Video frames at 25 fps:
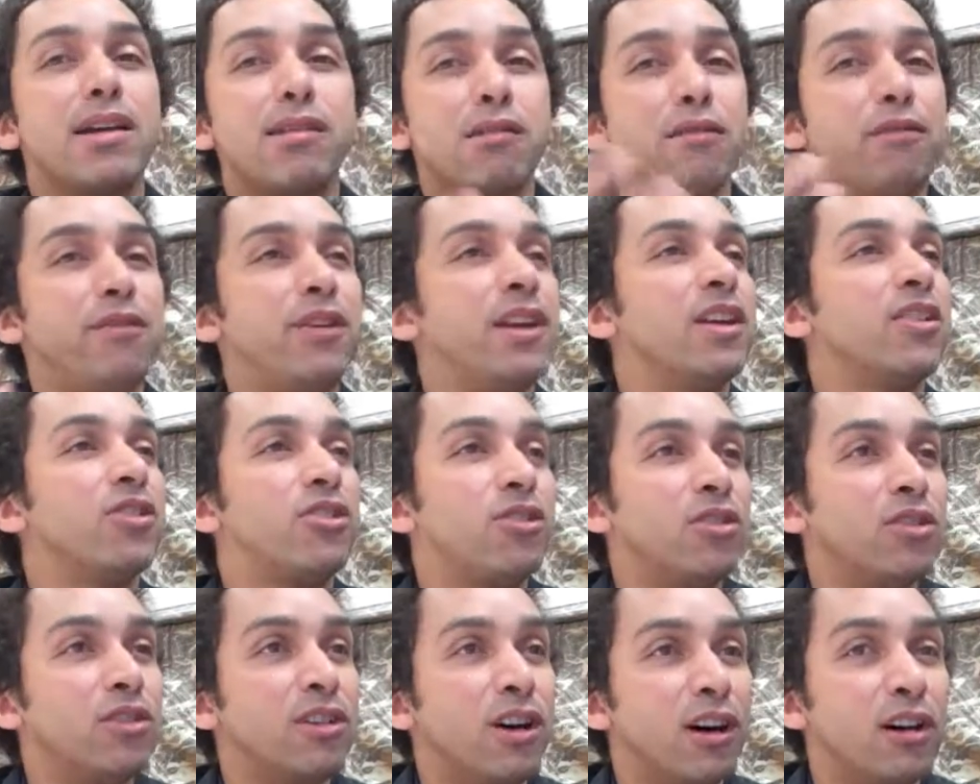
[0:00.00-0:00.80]
the
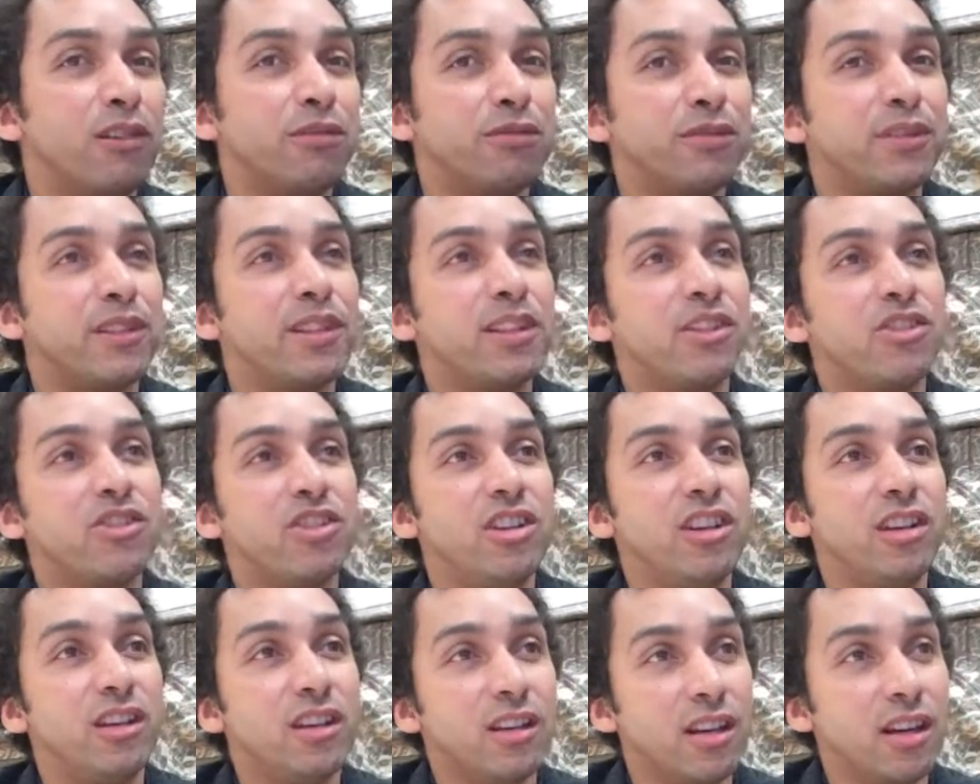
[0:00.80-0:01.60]
virtue of
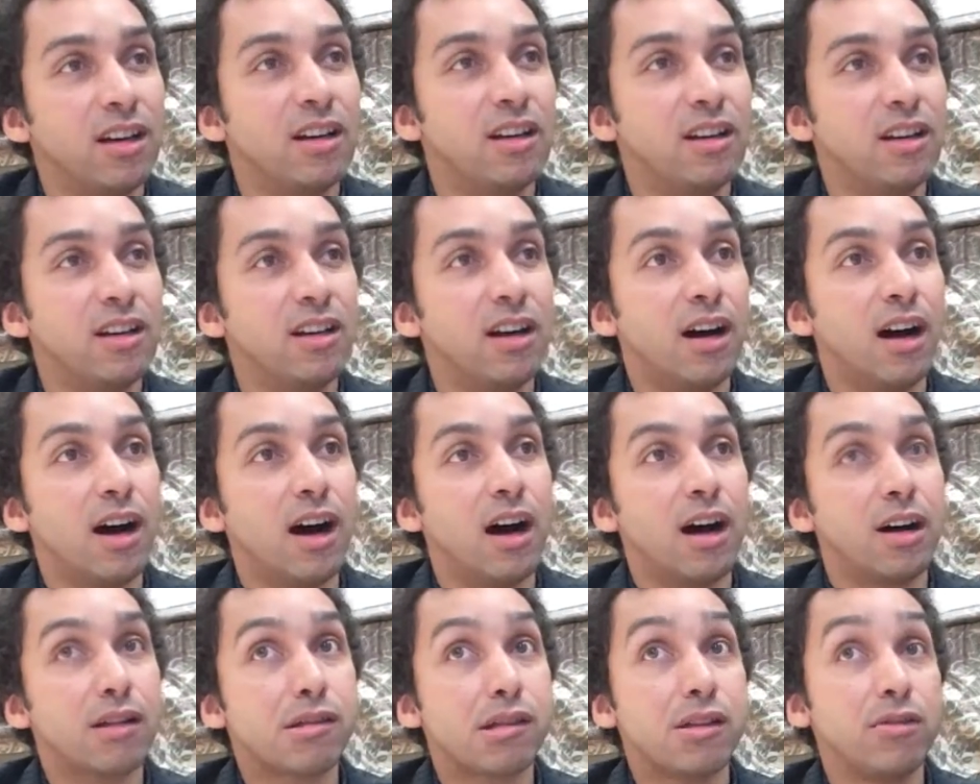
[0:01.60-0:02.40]
teaching
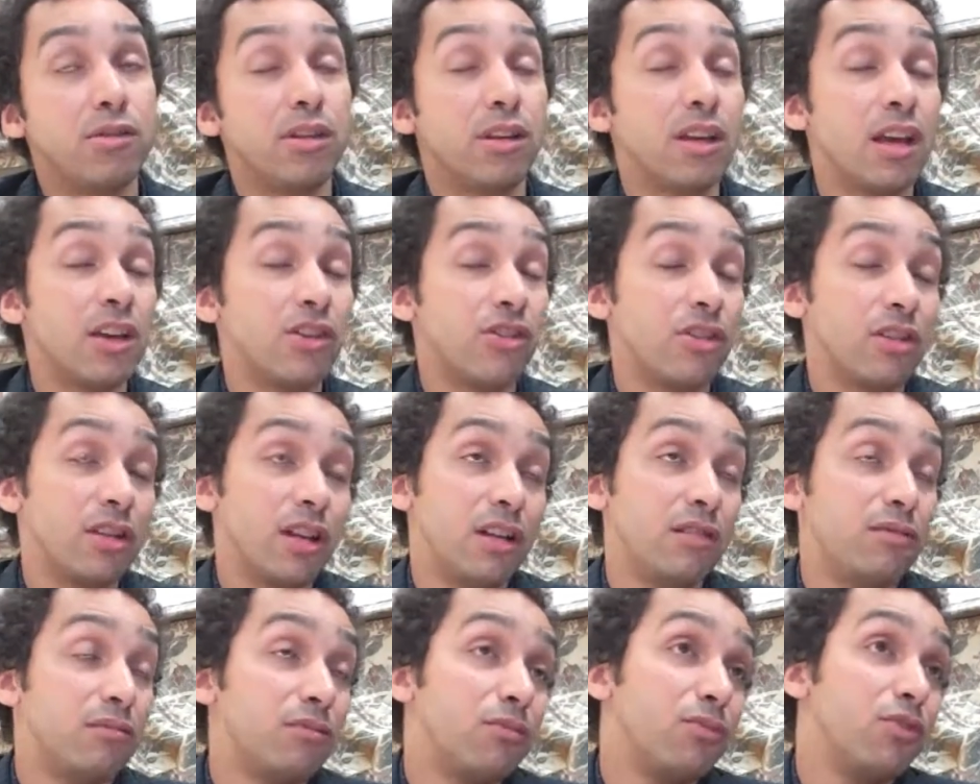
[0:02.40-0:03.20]
arts education,
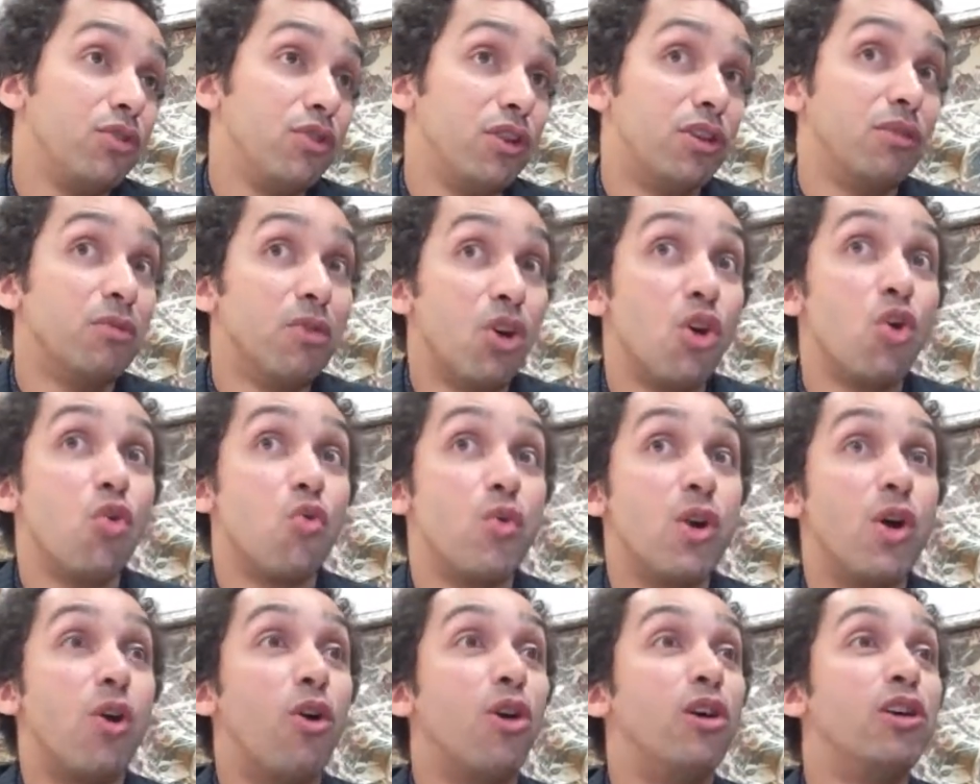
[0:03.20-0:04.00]
and
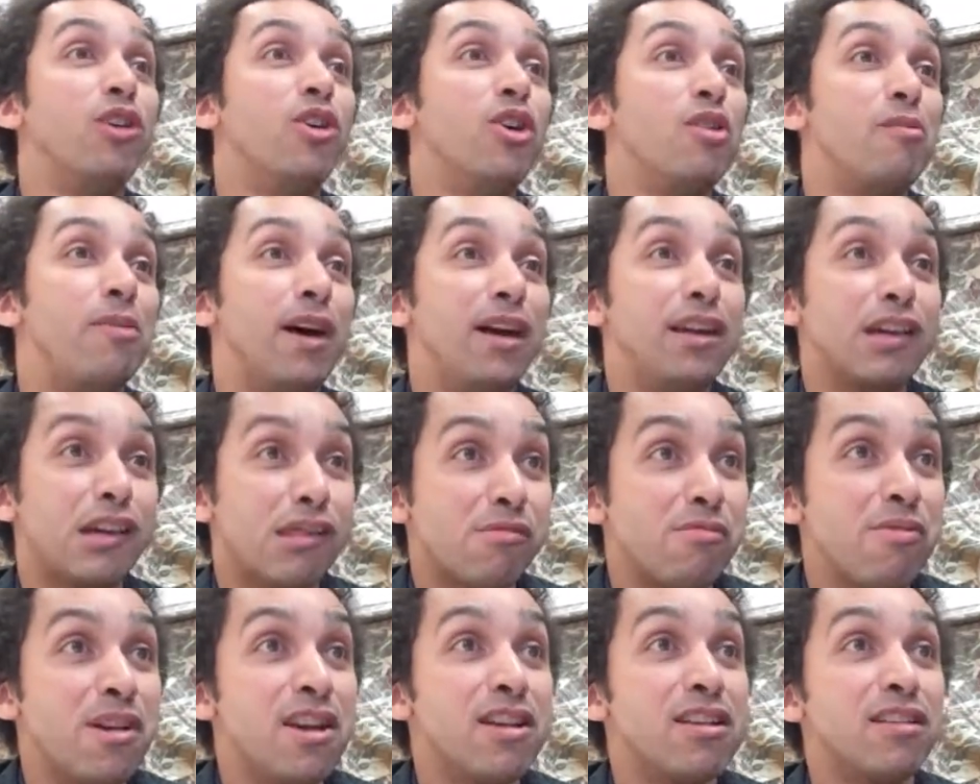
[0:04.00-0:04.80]
we all know by
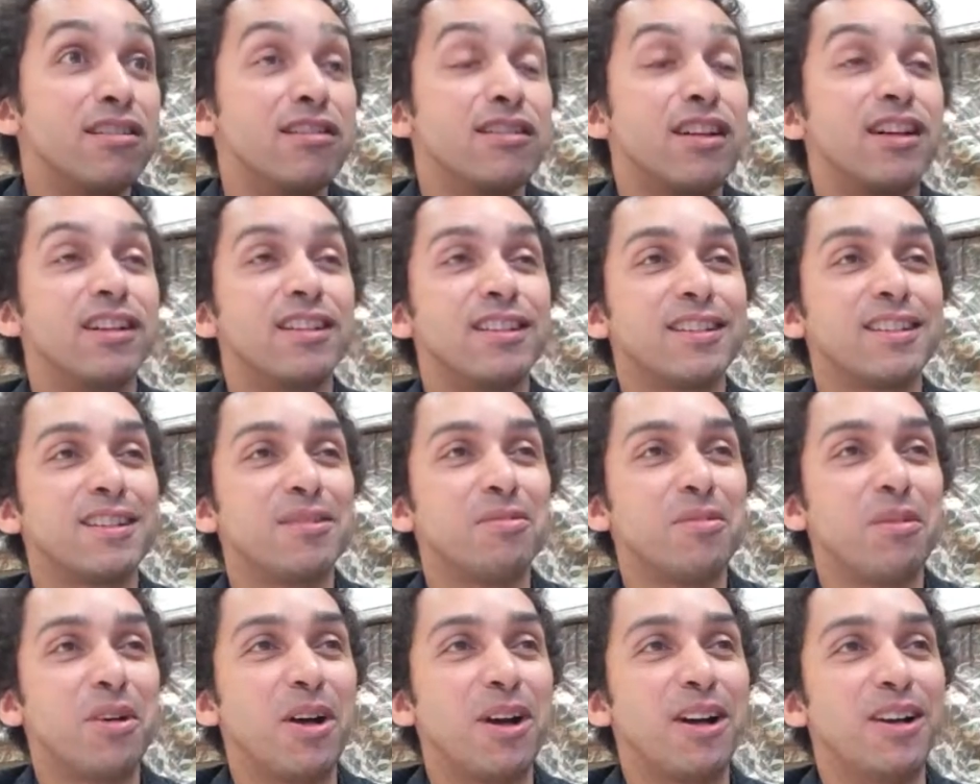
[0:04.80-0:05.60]
experience that
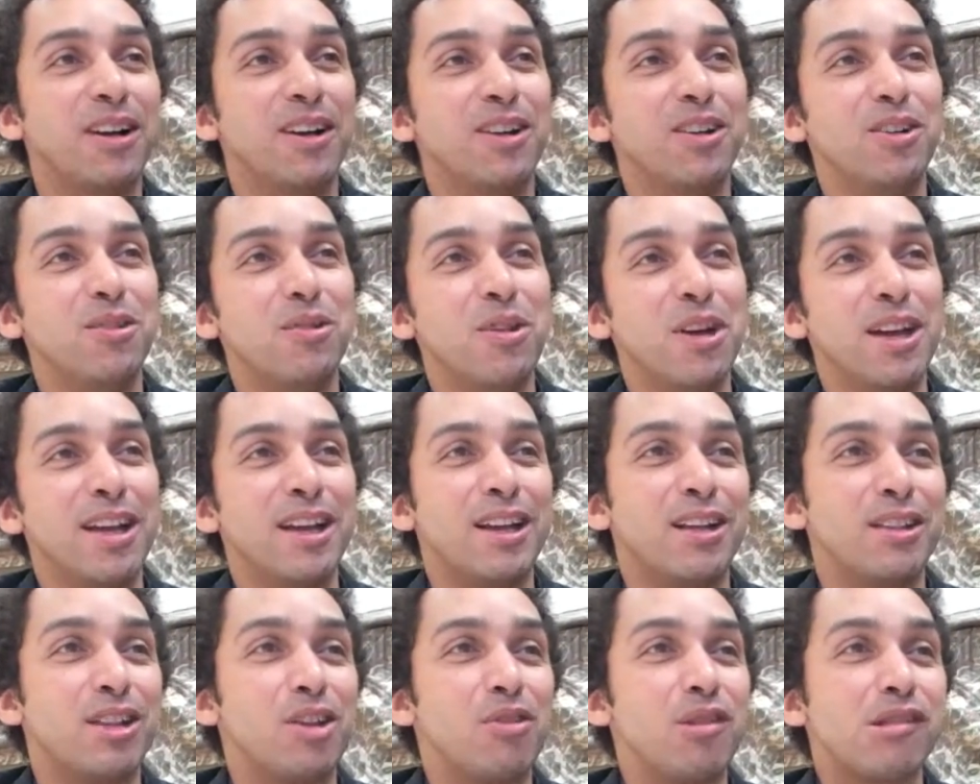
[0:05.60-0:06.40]

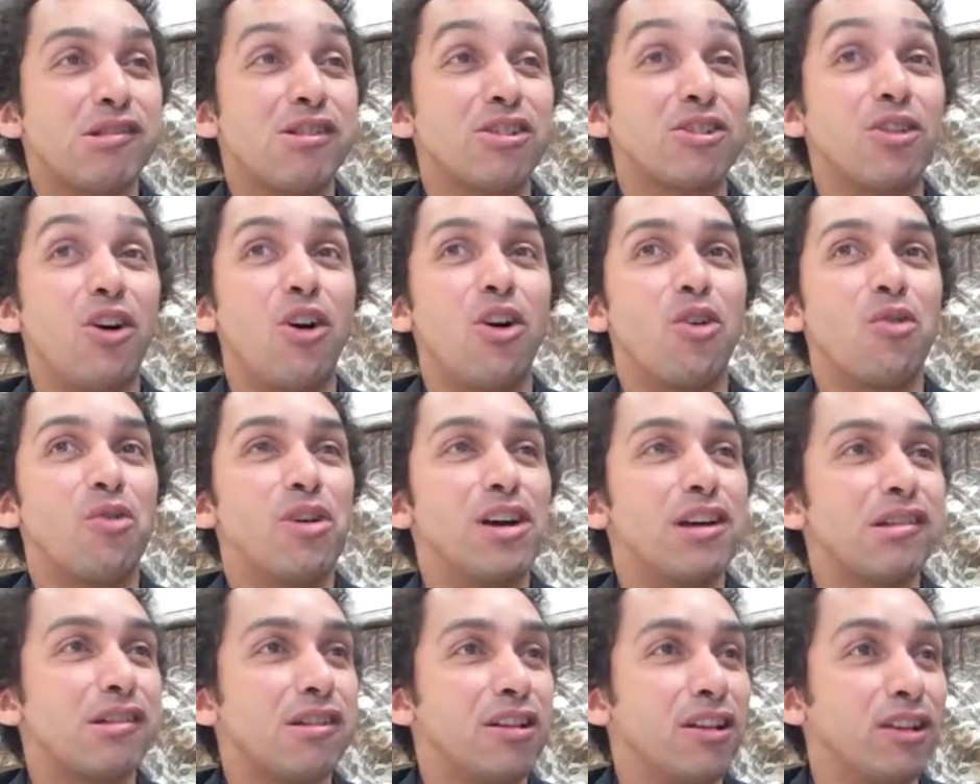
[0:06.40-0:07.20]
there is not
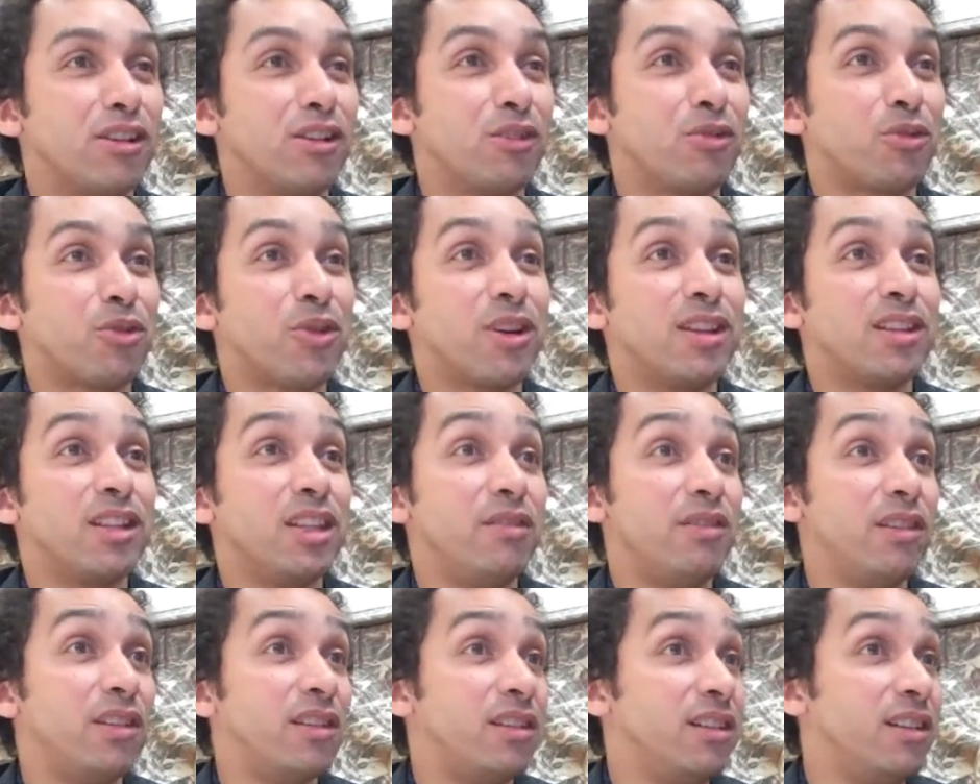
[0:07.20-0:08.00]
always a lot of
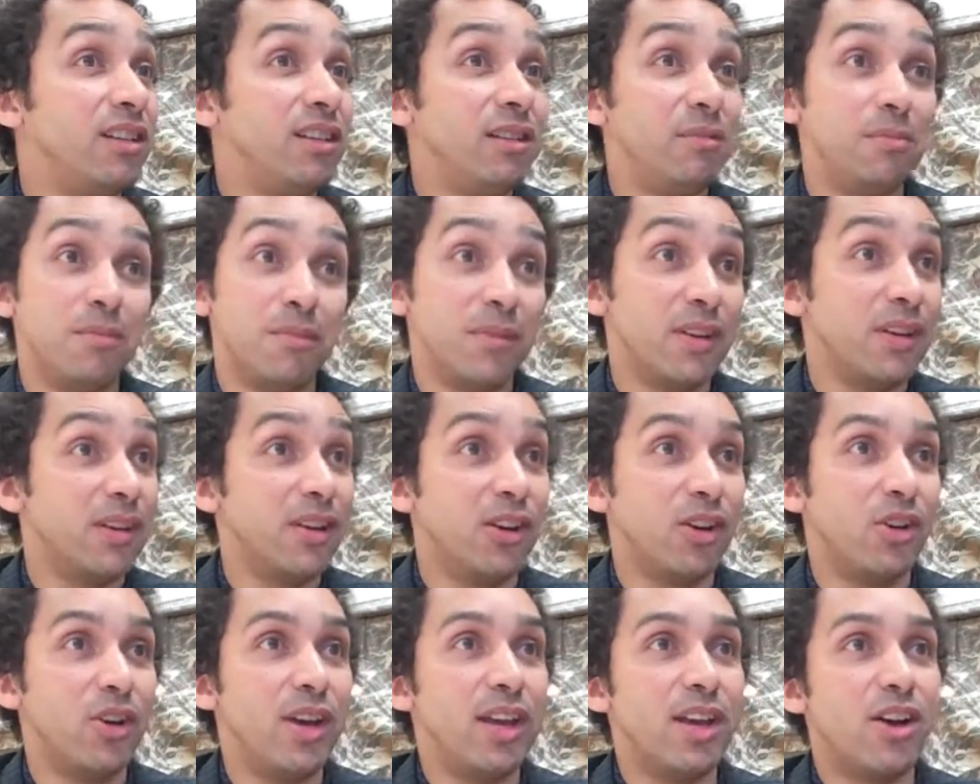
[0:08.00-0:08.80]
creativity
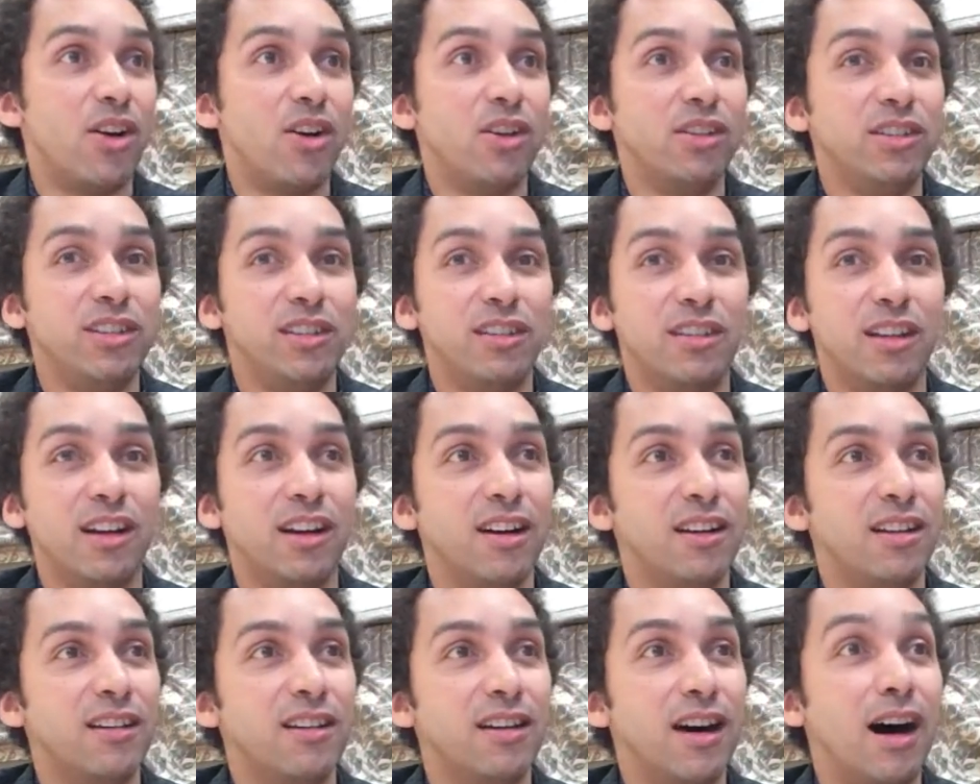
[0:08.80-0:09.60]
going on in
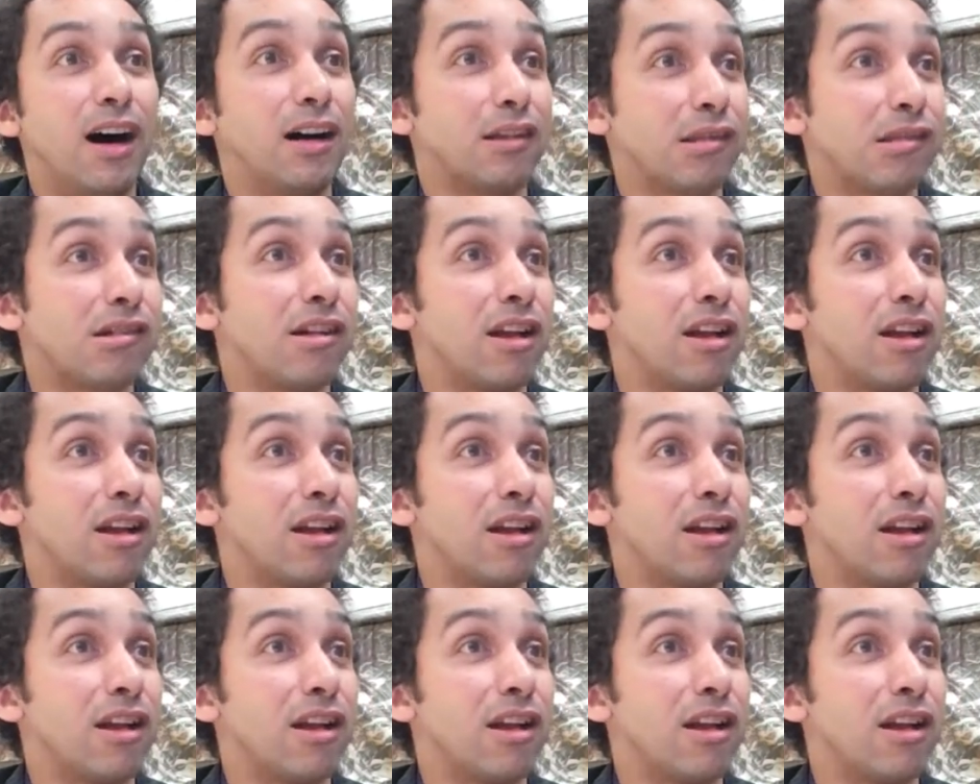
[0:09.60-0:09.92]
arts